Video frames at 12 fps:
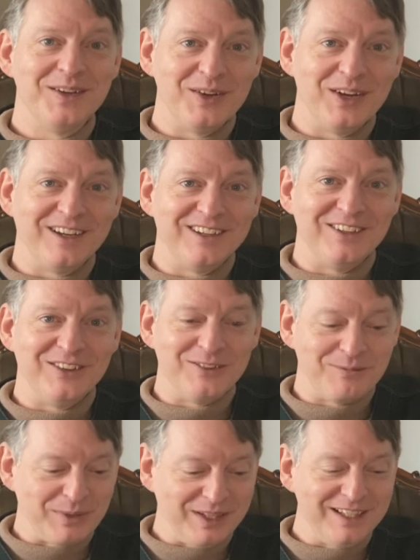uh,
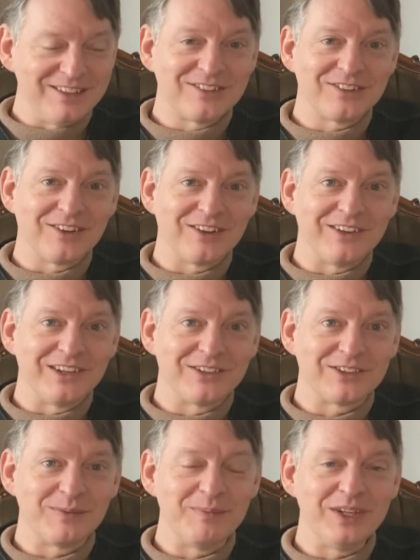please uh,
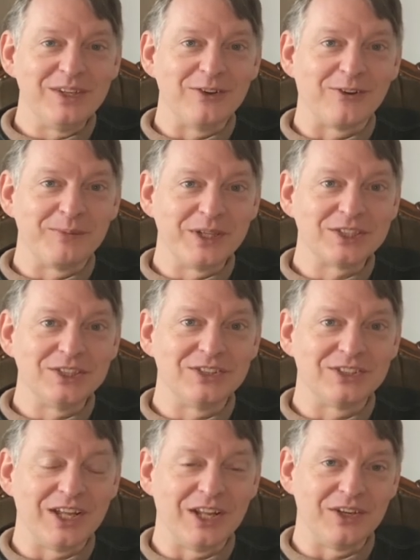submit your pictures
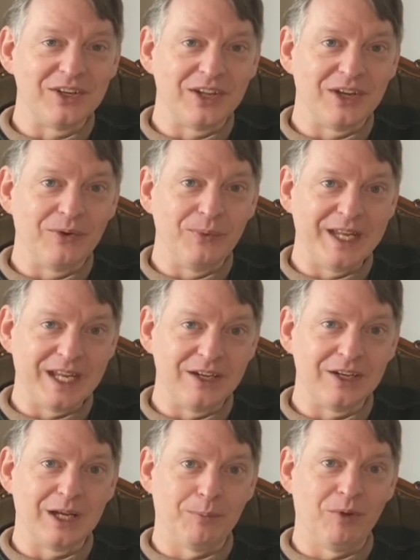and uh, we can
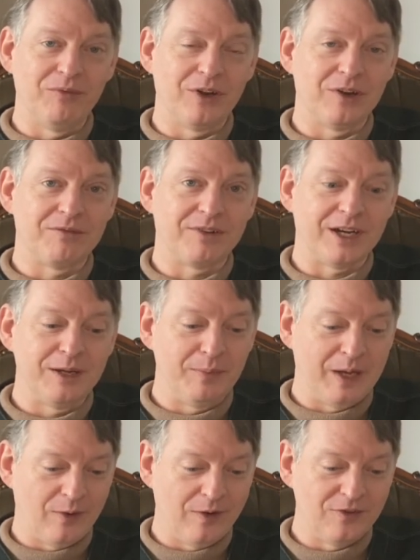double verify.
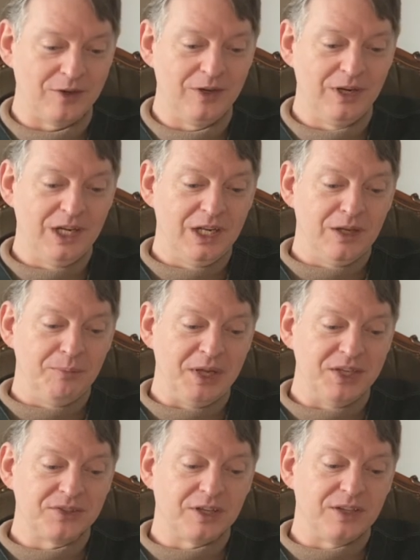However,
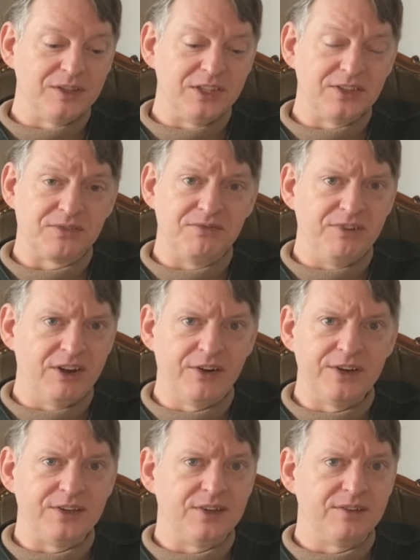based on this
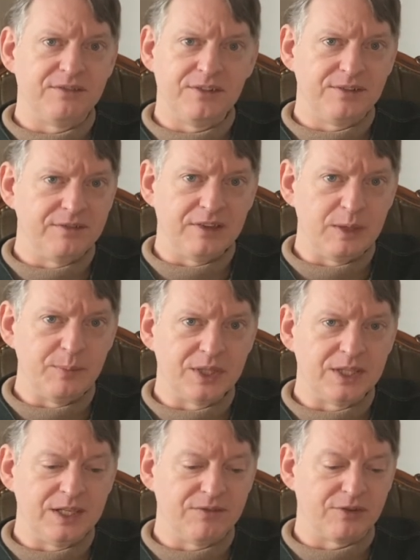very
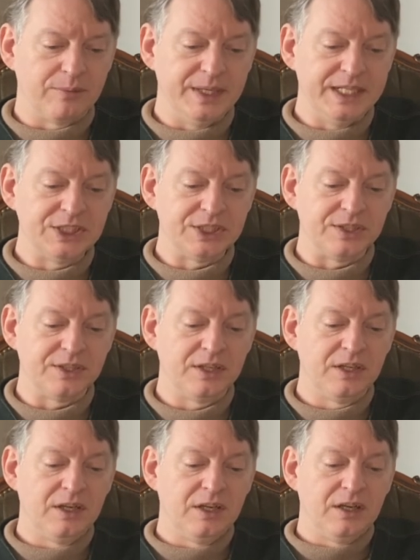limited information,
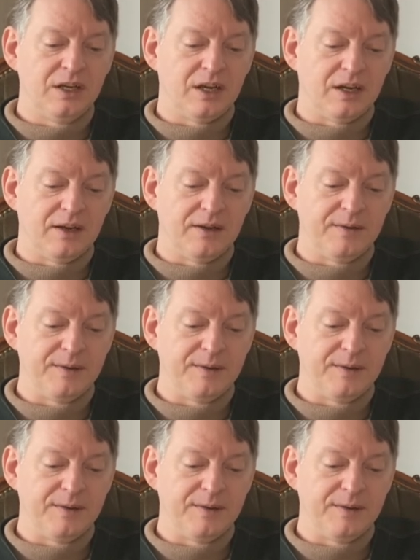uh,